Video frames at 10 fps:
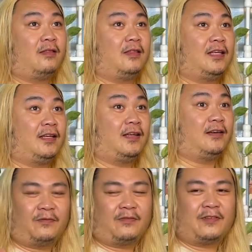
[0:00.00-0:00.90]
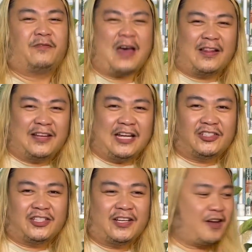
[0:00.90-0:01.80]
the
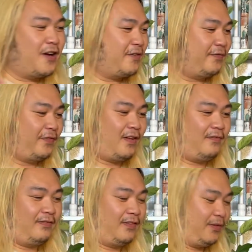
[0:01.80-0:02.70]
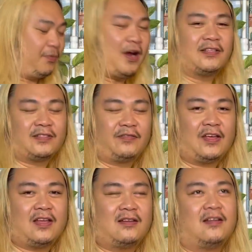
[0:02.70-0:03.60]
validation of the price of it.